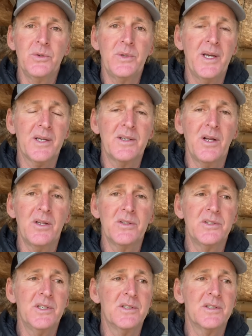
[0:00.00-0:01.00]

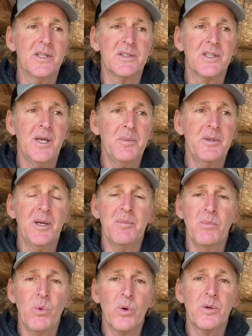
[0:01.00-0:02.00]
technology, it's, it's coming up
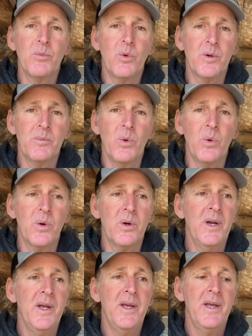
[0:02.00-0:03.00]
more and more and
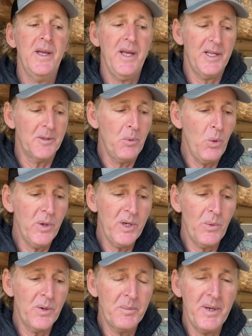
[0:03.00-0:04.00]
more. And the point I
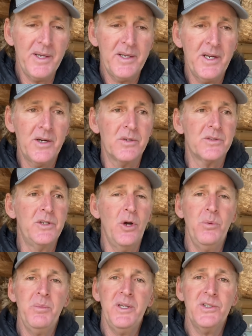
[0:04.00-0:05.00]
want to make here is
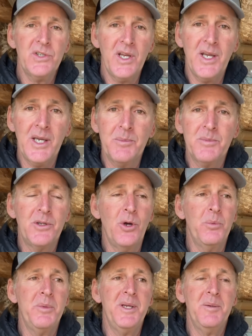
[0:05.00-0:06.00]
don't be ashamed,
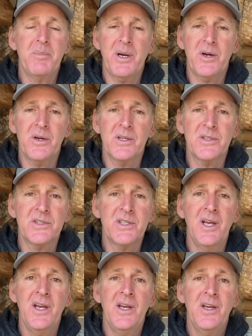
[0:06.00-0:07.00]
don't be embarrassed
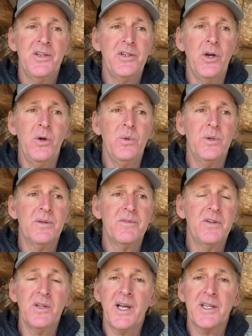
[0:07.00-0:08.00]
don't
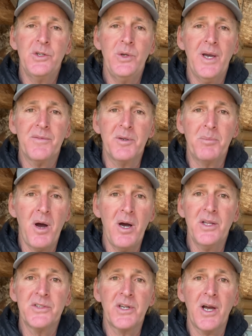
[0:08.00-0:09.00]
feel like you have to
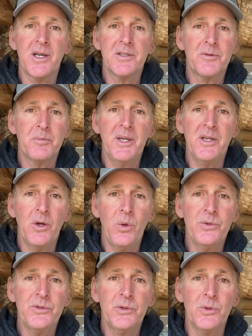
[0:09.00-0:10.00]
apologize for being
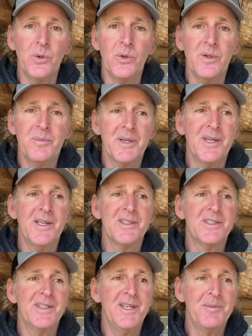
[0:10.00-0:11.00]
old school
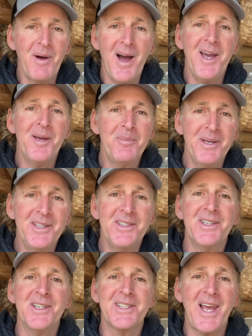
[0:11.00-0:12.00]
because in my
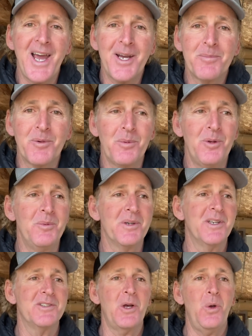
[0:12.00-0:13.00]
opinion it's admirable
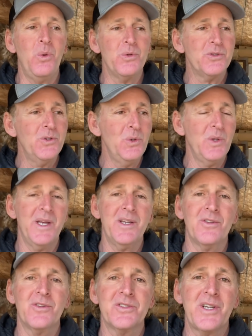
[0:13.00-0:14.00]
because old school
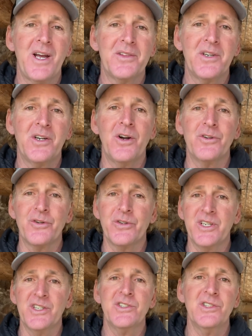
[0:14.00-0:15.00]
anglers out there are
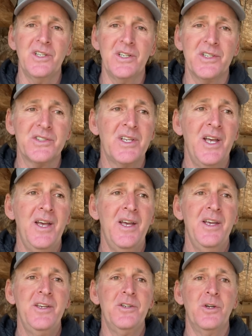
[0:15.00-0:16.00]
traditionalists
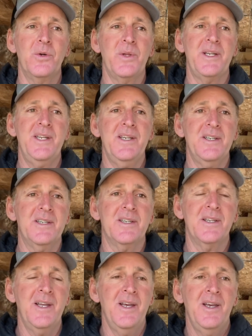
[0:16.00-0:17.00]
you know they tend
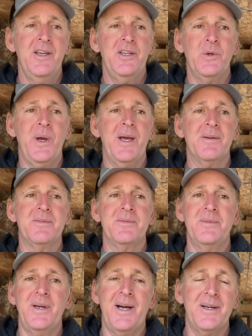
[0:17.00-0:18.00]
to you know have
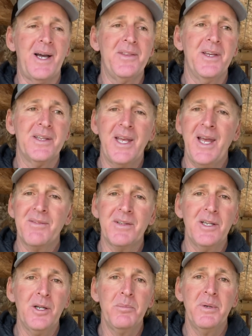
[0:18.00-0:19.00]
i think they have a
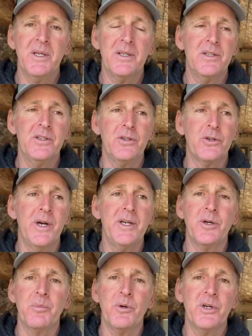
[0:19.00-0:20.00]
little bit
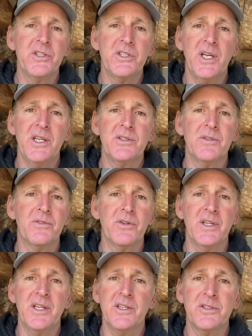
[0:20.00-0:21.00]
greater appreciation for
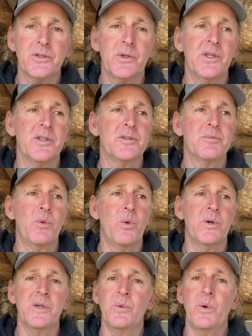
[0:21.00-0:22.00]
the history of the
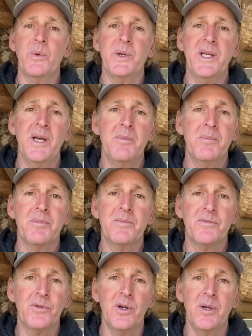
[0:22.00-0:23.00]
sport and where we come
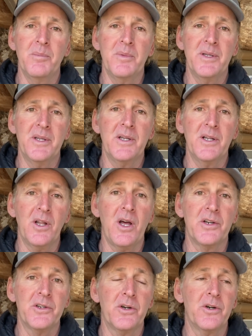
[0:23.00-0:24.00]
from in a
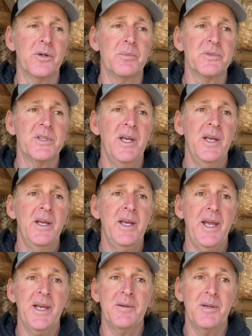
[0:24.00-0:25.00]
lot of terms
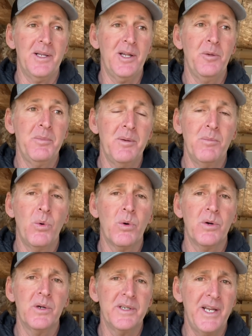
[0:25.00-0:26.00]
and a little bit
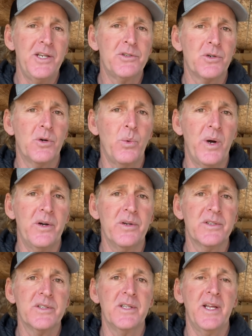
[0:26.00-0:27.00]
more nature
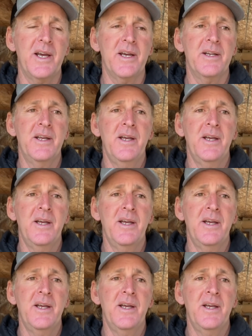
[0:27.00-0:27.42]
awareness in that